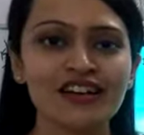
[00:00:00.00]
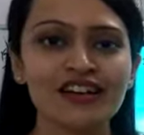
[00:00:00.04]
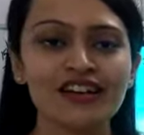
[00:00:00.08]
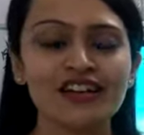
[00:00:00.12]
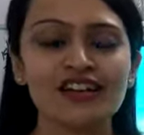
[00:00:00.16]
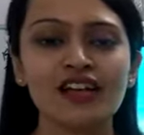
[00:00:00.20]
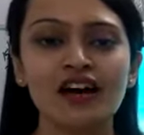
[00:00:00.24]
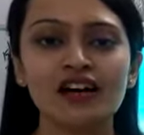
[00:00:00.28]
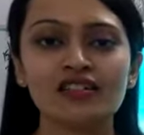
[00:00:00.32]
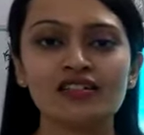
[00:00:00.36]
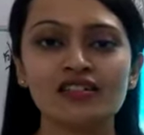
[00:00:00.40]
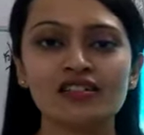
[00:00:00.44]

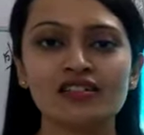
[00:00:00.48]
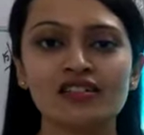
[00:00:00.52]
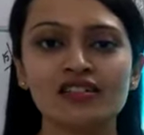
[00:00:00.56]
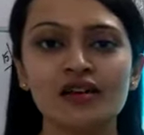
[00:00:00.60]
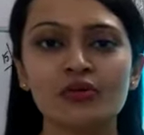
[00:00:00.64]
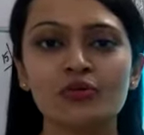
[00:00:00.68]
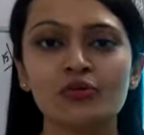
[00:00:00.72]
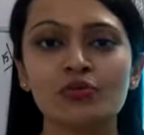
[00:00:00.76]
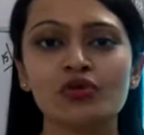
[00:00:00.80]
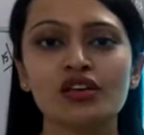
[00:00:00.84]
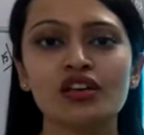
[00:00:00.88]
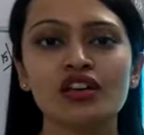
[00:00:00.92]
Last
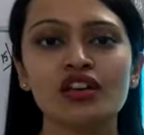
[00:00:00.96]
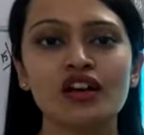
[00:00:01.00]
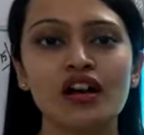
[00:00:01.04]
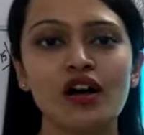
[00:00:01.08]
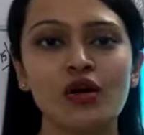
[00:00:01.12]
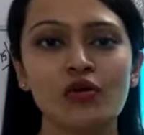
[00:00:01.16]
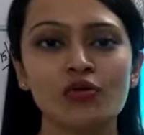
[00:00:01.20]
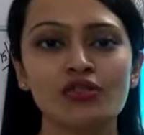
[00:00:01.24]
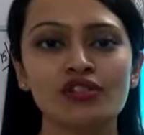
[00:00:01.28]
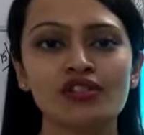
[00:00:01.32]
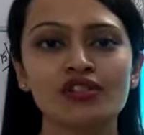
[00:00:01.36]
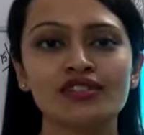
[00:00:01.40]
time we
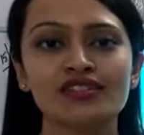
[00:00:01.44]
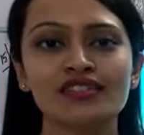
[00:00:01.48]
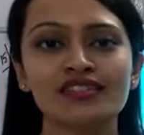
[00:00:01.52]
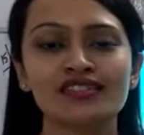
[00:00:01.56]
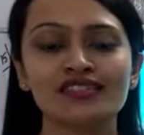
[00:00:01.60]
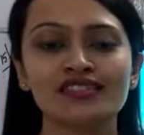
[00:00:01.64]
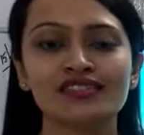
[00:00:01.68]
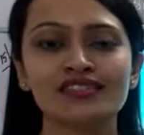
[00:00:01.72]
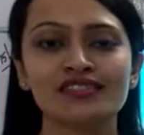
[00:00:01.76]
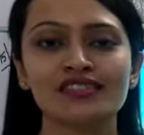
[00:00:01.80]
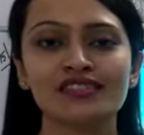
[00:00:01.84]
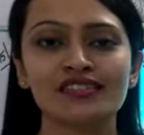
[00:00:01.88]
covered
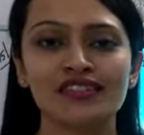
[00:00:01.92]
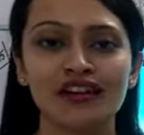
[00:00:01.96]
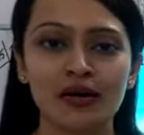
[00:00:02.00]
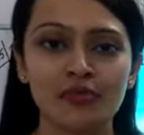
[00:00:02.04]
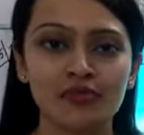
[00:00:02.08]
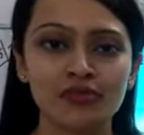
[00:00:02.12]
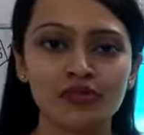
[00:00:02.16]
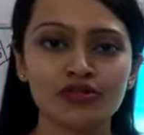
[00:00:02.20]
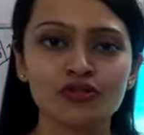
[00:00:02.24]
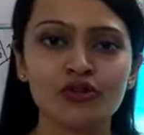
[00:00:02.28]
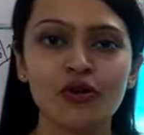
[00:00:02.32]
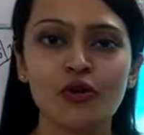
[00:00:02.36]
a
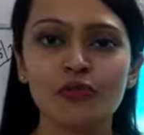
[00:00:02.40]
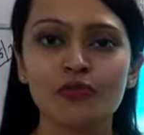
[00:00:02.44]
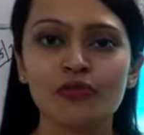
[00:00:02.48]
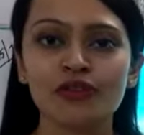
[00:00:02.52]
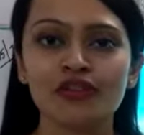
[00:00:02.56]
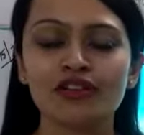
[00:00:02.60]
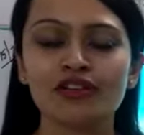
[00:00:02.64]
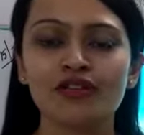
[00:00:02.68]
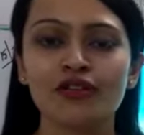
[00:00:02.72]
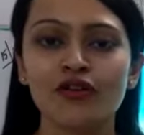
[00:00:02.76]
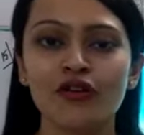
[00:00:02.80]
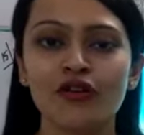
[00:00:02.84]
grammar
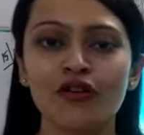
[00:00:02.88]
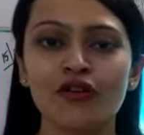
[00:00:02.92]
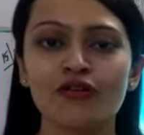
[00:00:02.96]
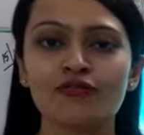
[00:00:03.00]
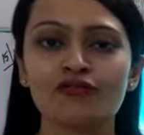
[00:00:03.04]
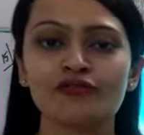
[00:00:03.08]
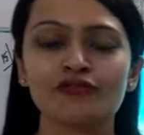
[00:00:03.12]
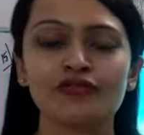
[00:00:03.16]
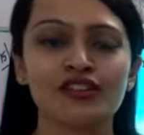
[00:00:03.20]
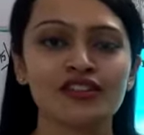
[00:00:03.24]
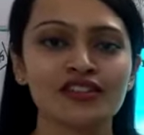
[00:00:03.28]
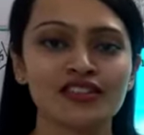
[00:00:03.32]
topic
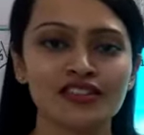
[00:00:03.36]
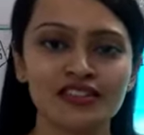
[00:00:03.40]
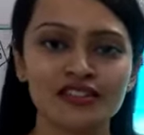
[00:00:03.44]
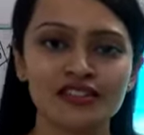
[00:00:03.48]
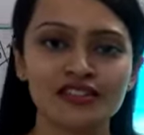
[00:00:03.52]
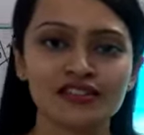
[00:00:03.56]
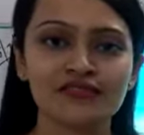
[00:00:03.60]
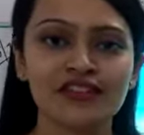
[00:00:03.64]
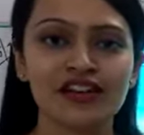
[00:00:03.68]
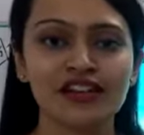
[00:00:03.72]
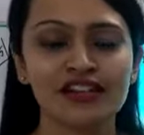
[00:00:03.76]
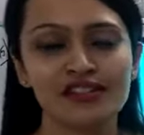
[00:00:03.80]
of
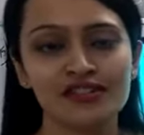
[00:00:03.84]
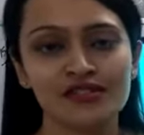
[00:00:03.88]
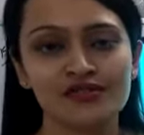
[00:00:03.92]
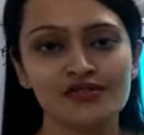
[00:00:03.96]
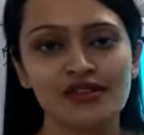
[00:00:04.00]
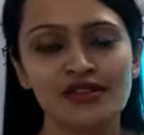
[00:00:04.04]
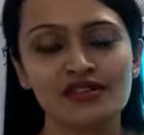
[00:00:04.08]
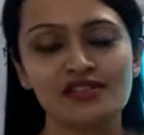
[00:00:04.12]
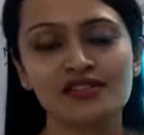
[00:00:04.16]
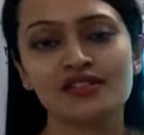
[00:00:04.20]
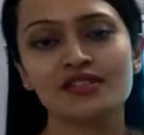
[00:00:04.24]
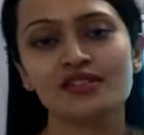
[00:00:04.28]
transitive and
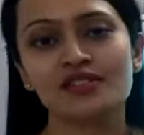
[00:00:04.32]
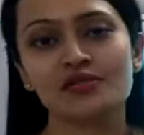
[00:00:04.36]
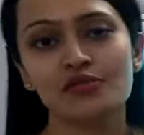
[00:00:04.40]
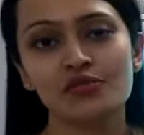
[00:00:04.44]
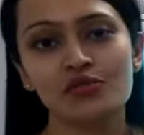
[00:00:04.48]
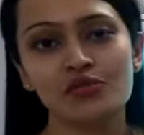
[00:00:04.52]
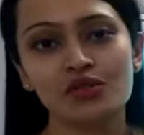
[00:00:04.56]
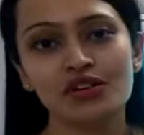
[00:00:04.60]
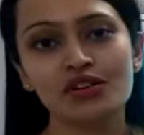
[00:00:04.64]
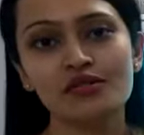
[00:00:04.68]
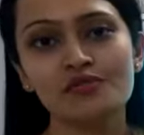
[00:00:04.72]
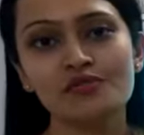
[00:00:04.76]
intransitive
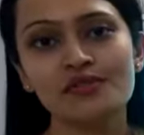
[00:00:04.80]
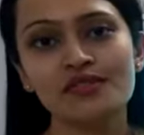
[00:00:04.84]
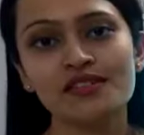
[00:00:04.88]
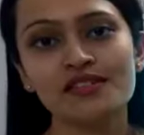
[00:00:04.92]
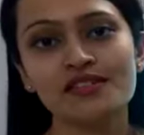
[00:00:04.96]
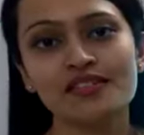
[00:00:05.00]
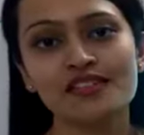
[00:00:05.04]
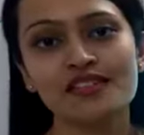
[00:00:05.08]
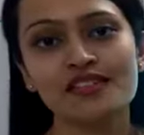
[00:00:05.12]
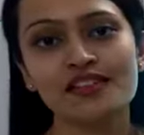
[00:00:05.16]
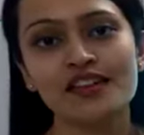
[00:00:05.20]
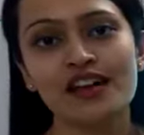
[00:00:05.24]
verbs.
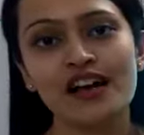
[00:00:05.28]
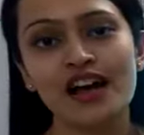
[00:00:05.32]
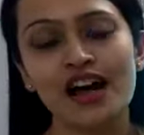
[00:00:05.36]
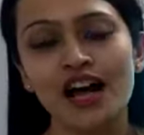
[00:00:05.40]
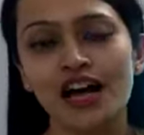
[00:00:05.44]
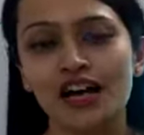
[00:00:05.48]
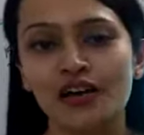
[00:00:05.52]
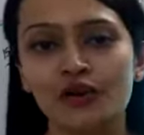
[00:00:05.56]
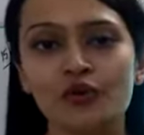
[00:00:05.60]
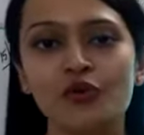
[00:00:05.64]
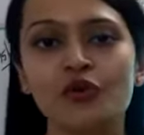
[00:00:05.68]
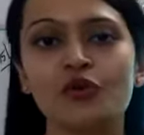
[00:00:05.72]
I
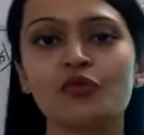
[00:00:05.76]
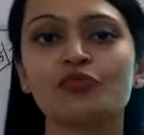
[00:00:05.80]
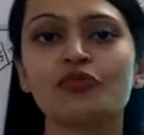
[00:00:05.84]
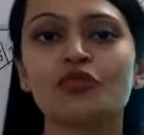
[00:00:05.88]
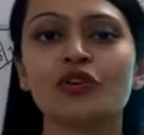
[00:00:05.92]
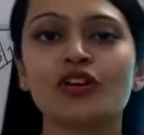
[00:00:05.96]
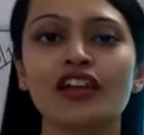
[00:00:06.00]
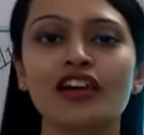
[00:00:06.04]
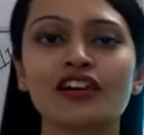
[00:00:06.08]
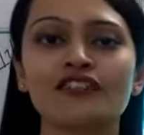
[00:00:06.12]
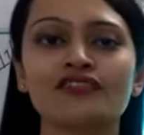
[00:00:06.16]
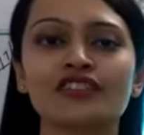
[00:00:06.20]
hope you
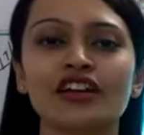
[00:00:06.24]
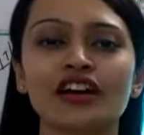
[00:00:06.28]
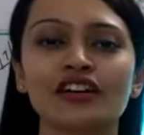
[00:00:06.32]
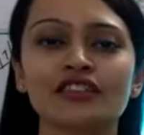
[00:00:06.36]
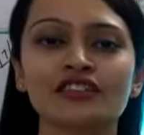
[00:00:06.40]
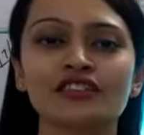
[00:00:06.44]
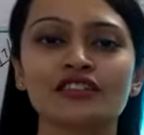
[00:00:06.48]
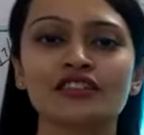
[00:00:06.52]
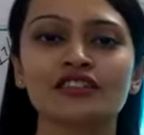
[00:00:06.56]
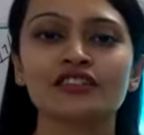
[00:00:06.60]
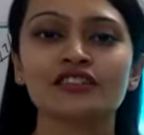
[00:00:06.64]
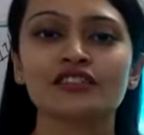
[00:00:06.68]
all have done
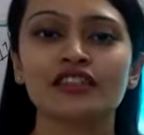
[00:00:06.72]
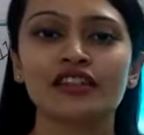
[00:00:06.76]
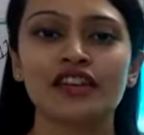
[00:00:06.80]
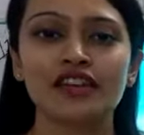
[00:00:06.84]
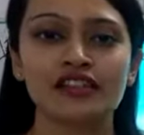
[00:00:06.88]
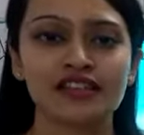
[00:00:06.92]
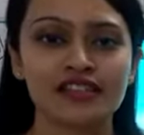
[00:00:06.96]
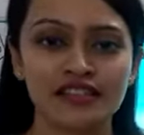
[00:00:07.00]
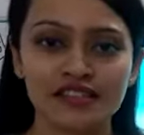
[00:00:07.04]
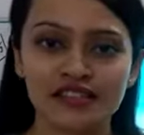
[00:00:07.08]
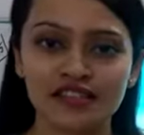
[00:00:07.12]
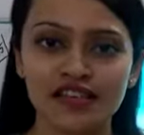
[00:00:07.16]
the
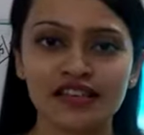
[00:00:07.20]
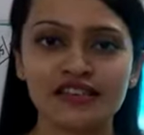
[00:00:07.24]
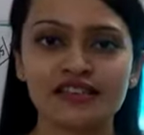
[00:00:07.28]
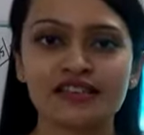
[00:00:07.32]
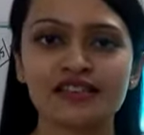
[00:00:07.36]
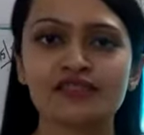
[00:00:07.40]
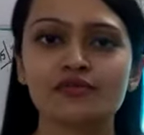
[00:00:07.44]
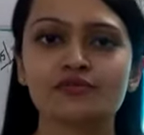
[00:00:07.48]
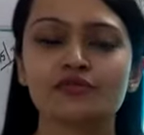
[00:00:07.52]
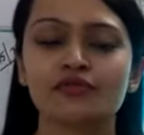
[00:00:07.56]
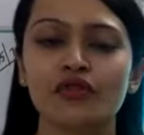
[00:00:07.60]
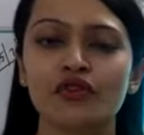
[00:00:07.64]

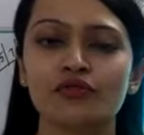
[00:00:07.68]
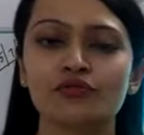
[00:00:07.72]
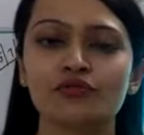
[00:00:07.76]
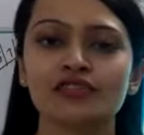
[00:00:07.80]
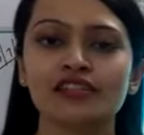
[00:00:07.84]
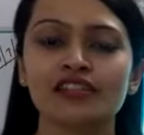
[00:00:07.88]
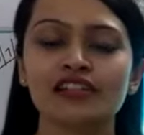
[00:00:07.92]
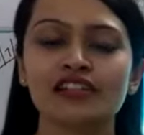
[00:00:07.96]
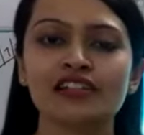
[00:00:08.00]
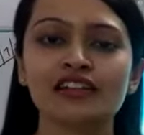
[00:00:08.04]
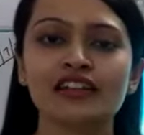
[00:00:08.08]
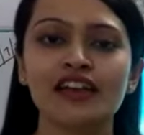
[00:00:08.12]
exercises
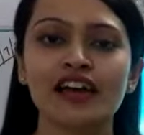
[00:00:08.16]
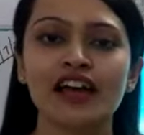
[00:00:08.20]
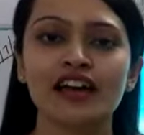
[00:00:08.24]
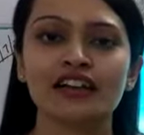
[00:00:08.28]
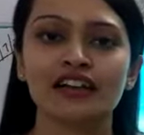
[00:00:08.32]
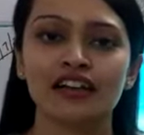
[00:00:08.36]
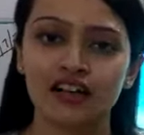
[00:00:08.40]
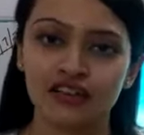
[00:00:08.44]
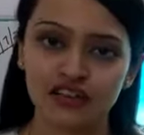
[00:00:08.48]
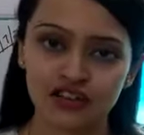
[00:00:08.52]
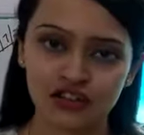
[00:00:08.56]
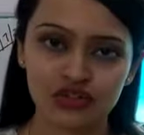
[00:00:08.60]
promptly and
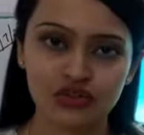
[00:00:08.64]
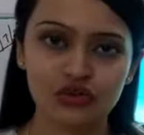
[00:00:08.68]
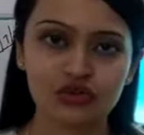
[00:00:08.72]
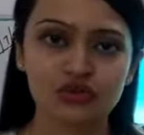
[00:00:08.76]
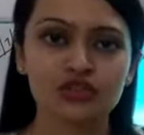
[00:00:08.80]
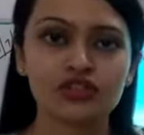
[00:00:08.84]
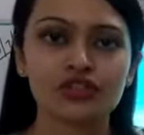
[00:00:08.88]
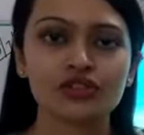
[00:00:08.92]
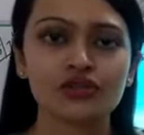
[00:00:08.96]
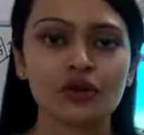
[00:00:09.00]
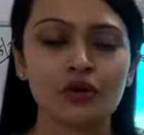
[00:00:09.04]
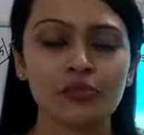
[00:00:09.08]
understood
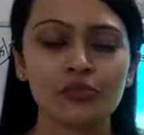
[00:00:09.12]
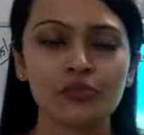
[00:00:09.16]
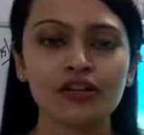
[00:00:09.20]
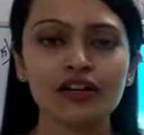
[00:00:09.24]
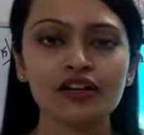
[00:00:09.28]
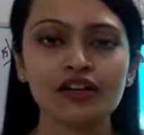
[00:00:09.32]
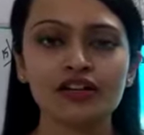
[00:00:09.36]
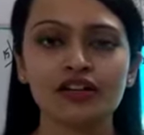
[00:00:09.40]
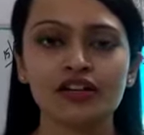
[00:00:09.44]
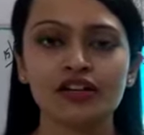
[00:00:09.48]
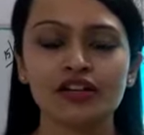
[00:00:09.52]
the topic.